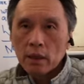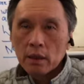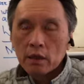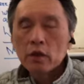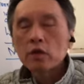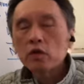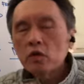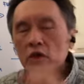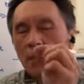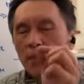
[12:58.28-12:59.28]
So
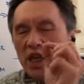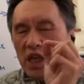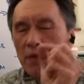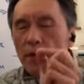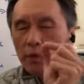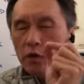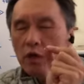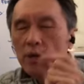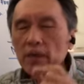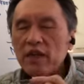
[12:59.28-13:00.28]
to the minimum, to
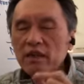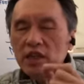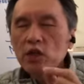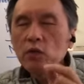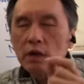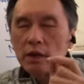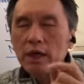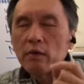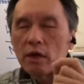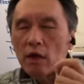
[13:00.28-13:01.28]
the basic, you will
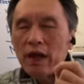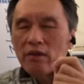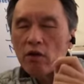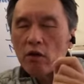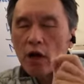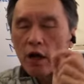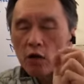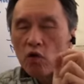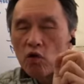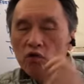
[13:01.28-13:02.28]
never
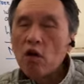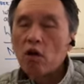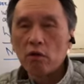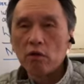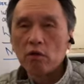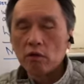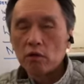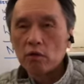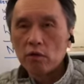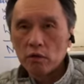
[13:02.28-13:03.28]
go wrong.
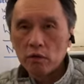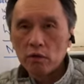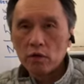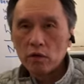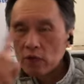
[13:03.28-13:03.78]
You